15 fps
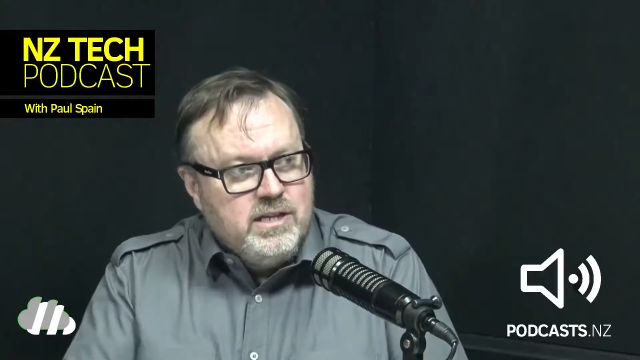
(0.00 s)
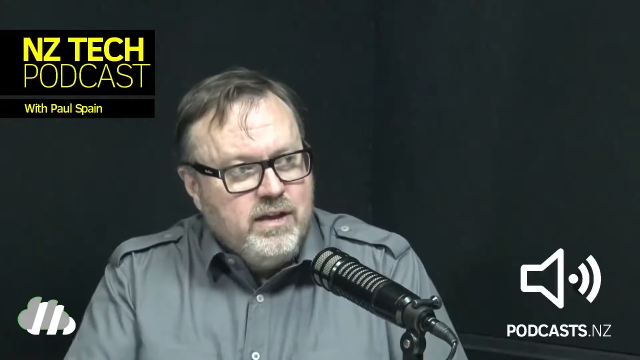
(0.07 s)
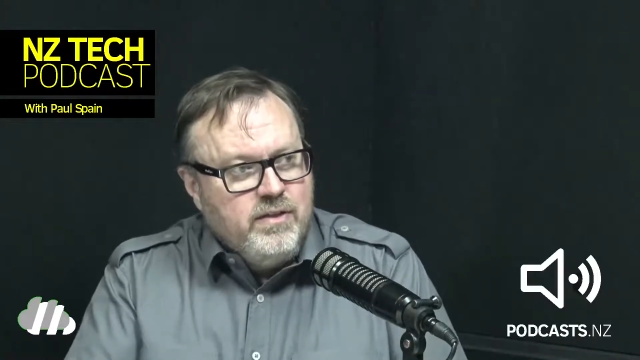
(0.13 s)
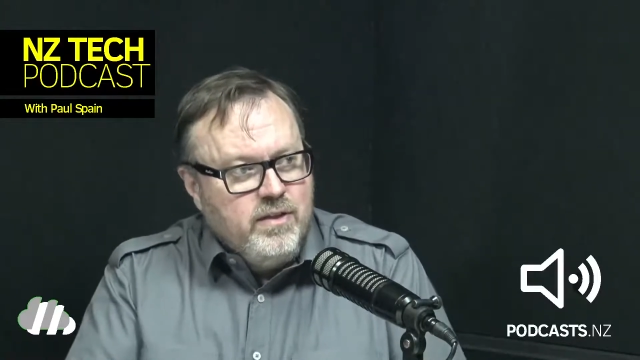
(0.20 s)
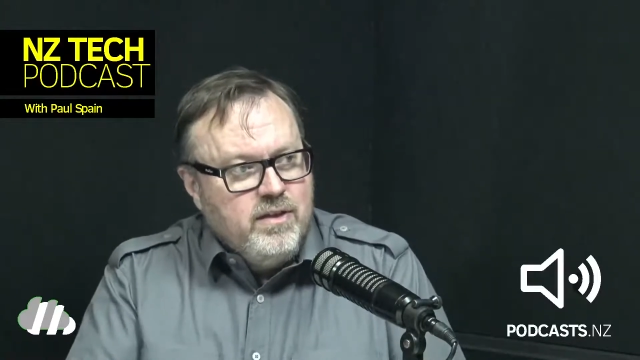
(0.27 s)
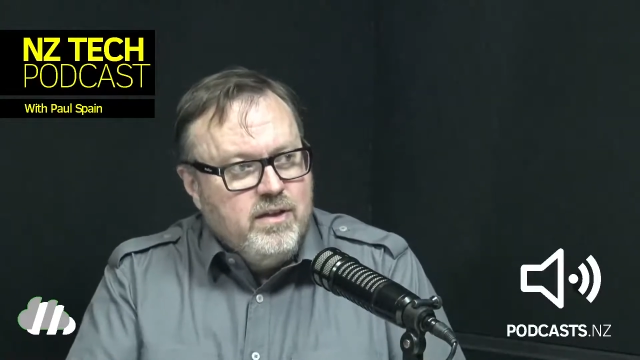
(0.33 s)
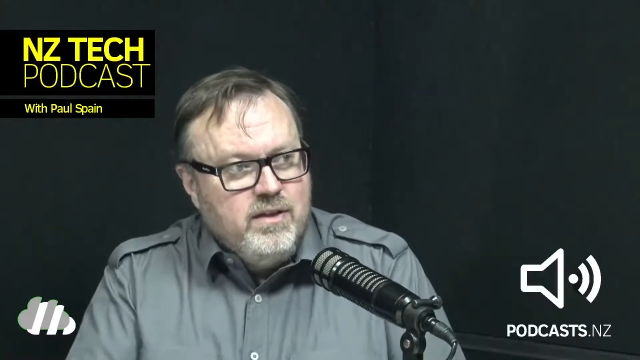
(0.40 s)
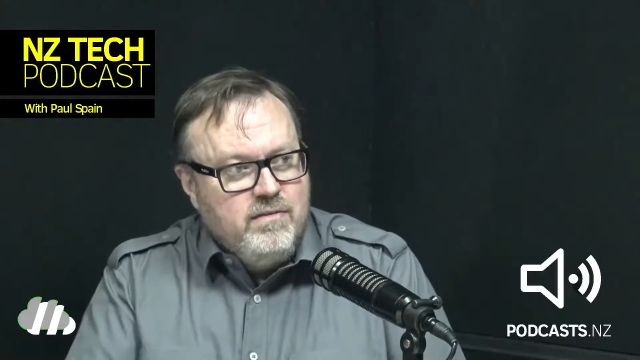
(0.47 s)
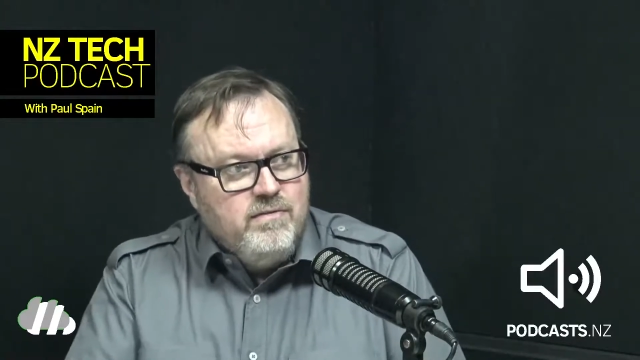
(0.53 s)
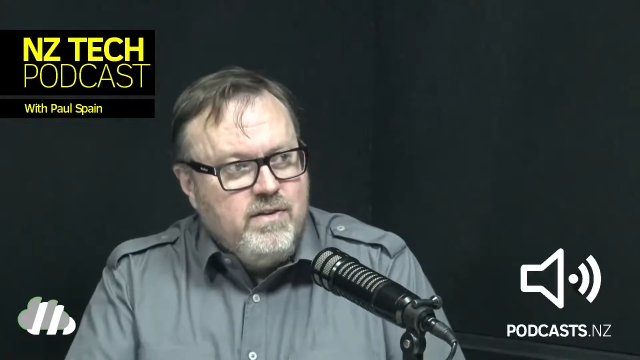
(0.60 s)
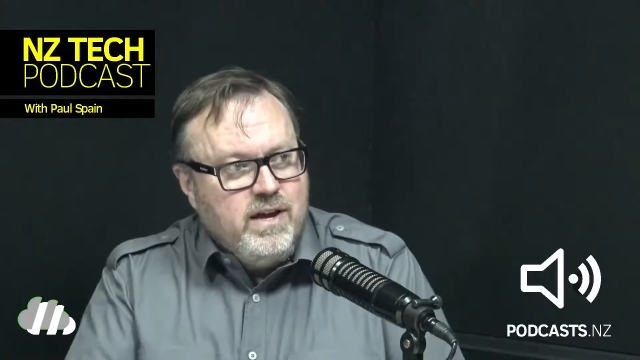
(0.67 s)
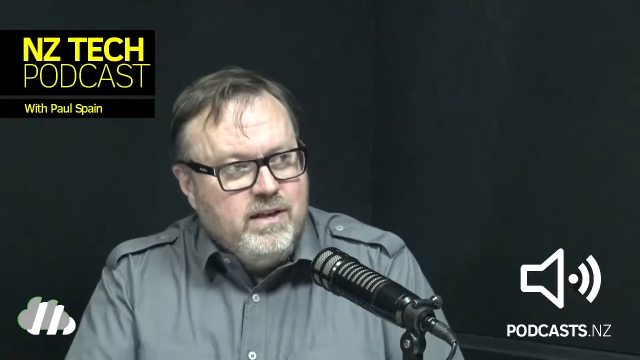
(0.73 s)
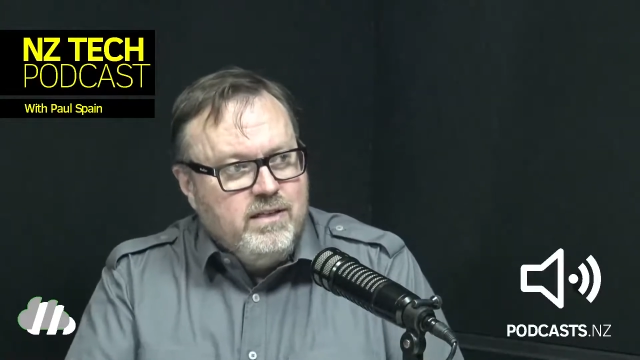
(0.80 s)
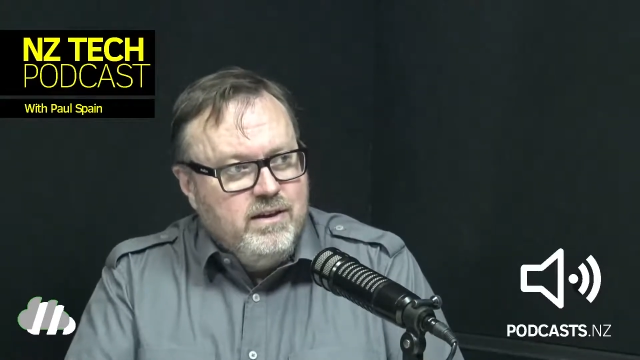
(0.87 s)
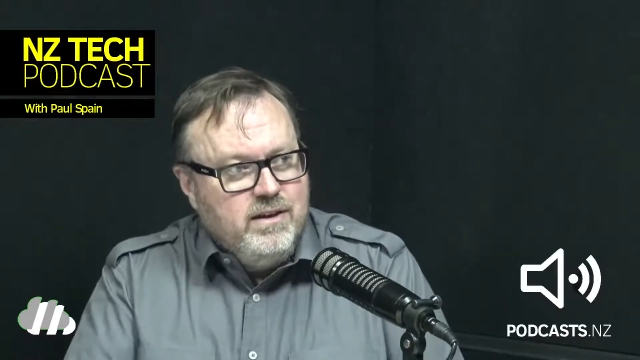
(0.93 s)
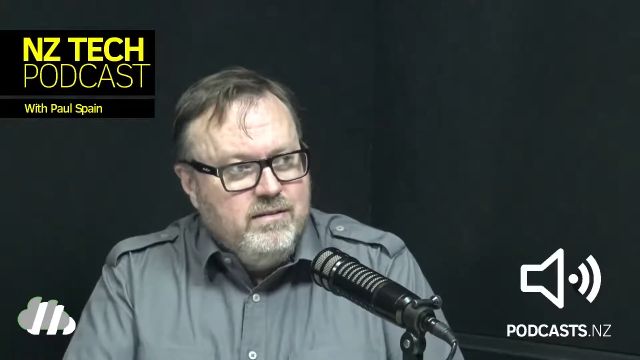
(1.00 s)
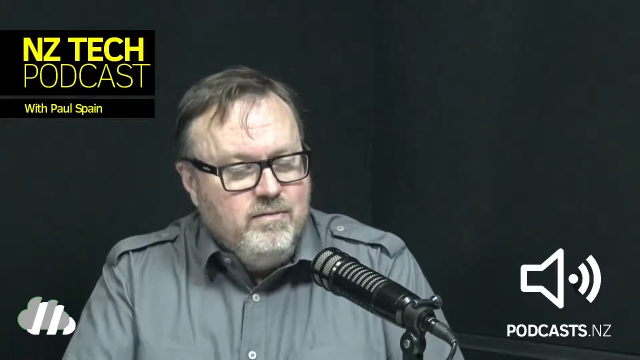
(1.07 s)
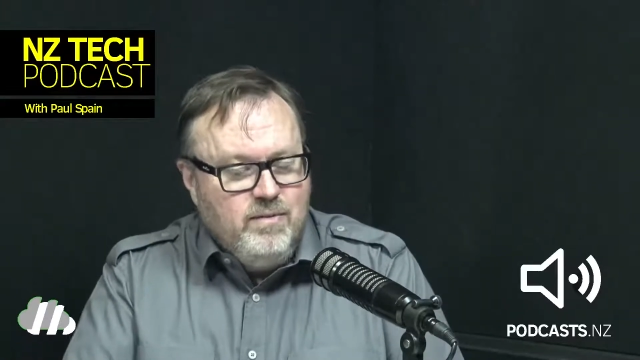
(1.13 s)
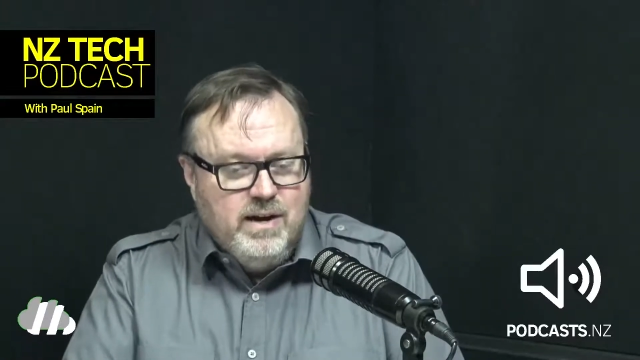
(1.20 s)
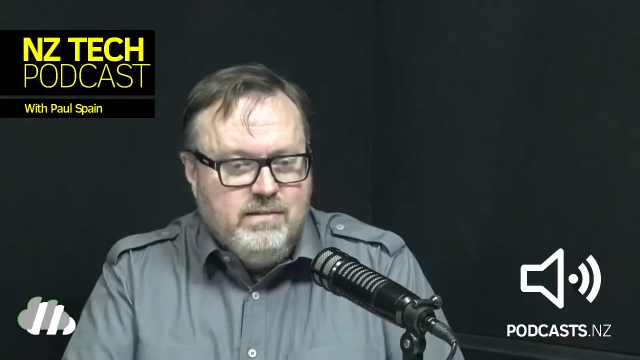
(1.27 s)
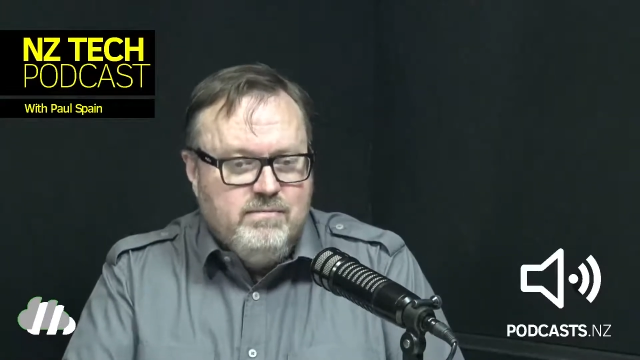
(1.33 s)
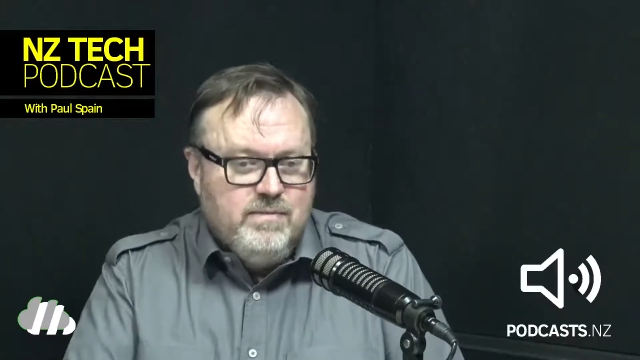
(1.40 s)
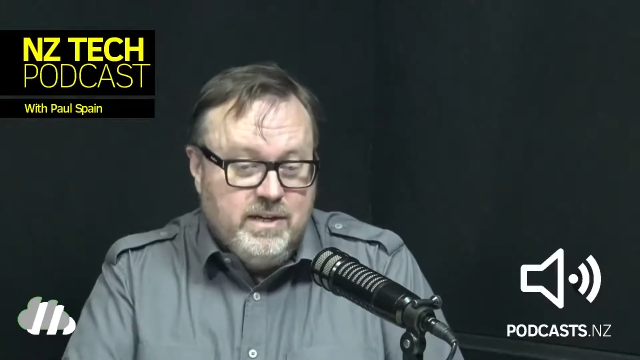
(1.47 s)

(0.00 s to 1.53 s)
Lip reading: other than the fact that, well,